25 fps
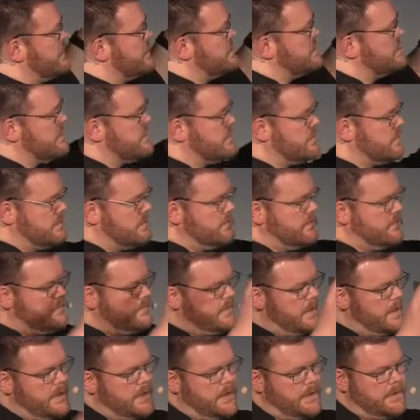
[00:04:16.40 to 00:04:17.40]
are sort of,
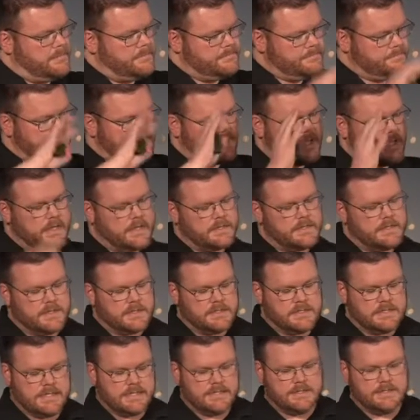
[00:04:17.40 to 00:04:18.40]
I guess you could
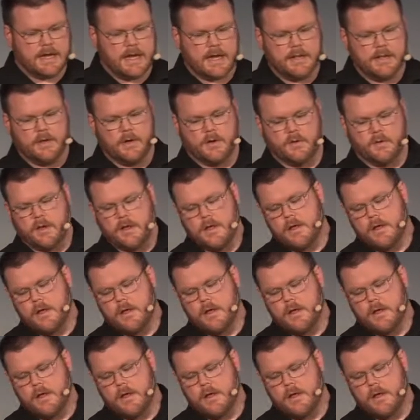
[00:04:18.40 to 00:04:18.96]
say siloed.